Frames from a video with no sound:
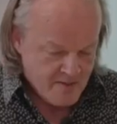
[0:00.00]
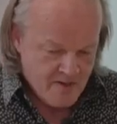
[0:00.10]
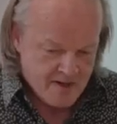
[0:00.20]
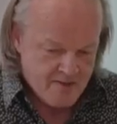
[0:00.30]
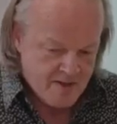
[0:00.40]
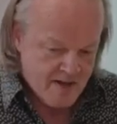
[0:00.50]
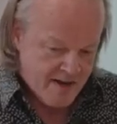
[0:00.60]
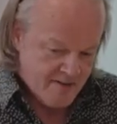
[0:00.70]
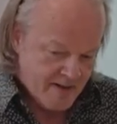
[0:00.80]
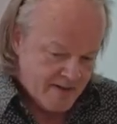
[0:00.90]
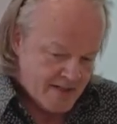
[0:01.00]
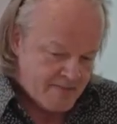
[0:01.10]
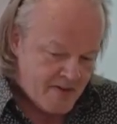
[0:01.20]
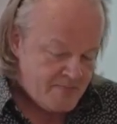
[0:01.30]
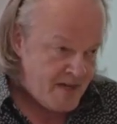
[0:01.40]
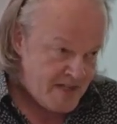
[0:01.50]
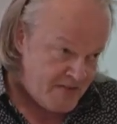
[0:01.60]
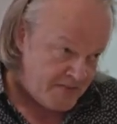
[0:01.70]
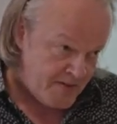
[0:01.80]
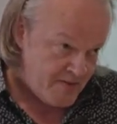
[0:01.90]
I'm quite a cool guy, really, I suppose. Minus
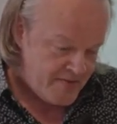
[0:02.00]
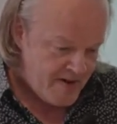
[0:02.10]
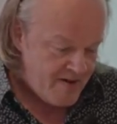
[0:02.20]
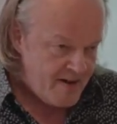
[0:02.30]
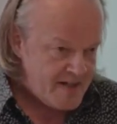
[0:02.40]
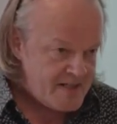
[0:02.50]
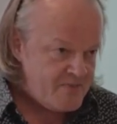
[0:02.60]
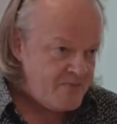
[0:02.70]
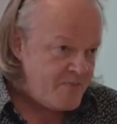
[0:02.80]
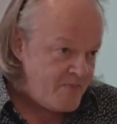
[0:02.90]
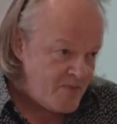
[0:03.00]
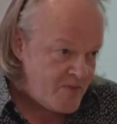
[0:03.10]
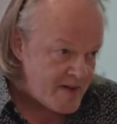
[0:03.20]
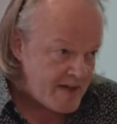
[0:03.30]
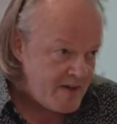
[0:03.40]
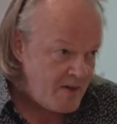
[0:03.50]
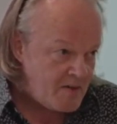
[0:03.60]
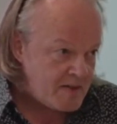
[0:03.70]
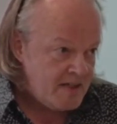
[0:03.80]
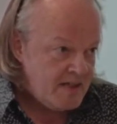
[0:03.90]
53 Fahrenheit's frigging
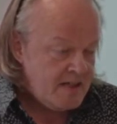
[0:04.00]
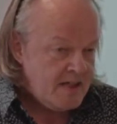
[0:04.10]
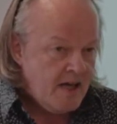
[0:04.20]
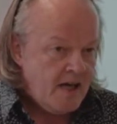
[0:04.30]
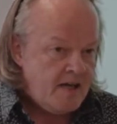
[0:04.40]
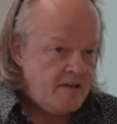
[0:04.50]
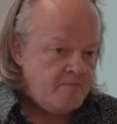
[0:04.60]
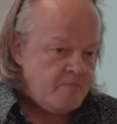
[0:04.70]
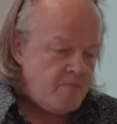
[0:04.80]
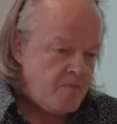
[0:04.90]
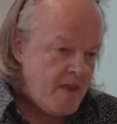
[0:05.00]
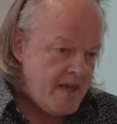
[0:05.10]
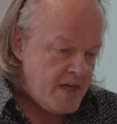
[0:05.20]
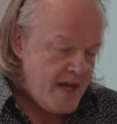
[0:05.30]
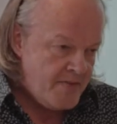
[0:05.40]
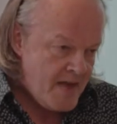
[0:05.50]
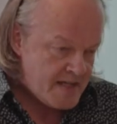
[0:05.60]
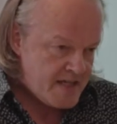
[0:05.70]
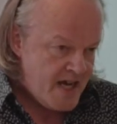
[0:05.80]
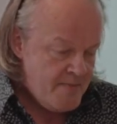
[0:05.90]
cold. Um, in
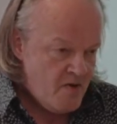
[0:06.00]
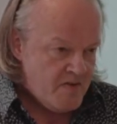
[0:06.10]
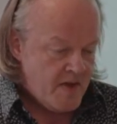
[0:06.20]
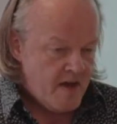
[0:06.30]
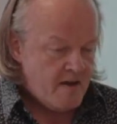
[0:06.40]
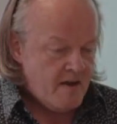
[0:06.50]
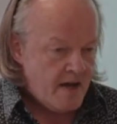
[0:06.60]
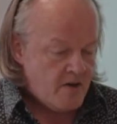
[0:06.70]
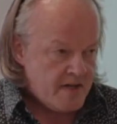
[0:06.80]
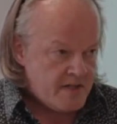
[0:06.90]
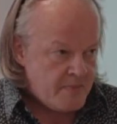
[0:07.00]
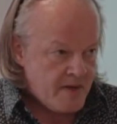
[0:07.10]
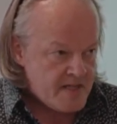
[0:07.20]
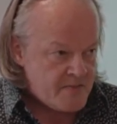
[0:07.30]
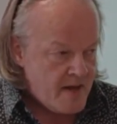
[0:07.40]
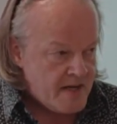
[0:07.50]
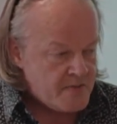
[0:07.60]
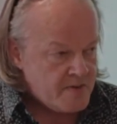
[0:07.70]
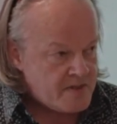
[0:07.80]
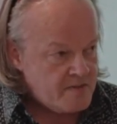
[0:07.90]
that time over there, I got into place
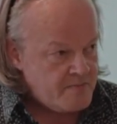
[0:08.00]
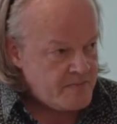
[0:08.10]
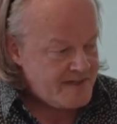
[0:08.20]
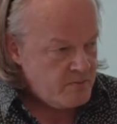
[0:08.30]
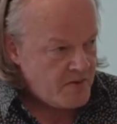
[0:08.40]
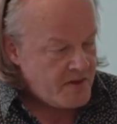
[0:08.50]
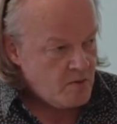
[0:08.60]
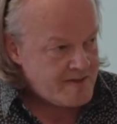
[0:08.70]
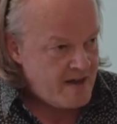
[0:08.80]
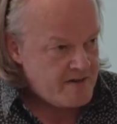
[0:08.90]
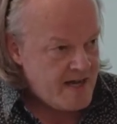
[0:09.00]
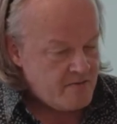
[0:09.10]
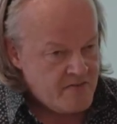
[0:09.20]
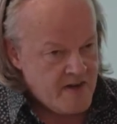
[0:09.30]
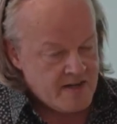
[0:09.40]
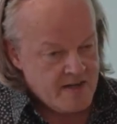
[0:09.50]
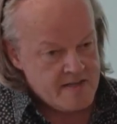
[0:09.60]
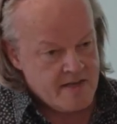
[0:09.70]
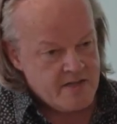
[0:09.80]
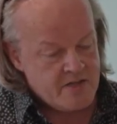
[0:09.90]
management and what they call downtown
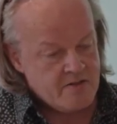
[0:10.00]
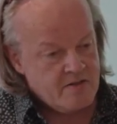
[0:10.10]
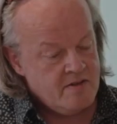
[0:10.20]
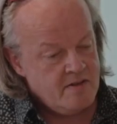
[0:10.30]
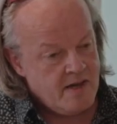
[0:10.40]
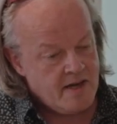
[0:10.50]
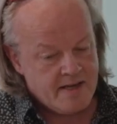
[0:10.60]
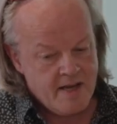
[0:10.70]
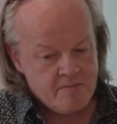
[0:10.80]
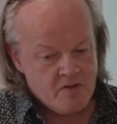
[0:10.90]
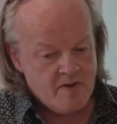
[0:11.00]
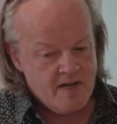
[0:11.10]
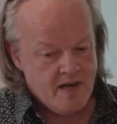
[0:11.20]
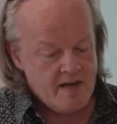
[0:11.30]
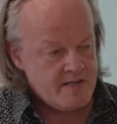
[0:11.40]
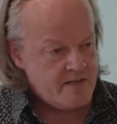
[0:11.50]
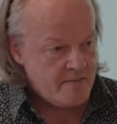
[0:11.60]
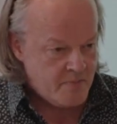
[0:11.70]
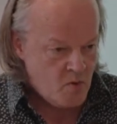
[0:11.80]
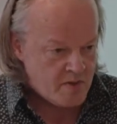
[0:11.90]
revitalization. And I came to realize the
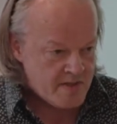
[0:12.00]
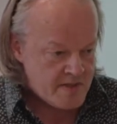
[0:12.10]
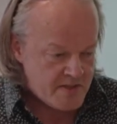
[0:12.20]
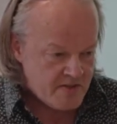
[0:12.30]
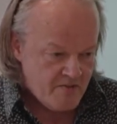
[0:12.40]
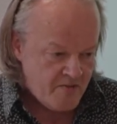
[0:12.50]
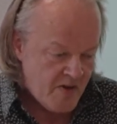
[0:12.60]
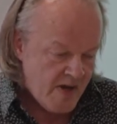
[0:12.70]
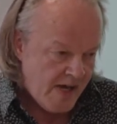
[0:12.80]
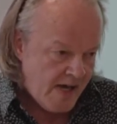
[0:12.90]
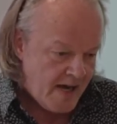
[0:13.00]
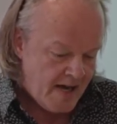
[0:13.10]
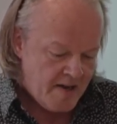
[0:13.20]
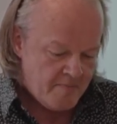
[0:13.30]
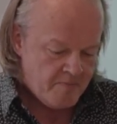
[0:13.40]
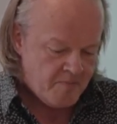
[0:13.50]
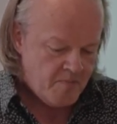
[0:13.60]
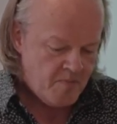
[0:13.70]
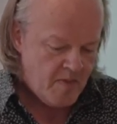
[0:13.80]
importance of um,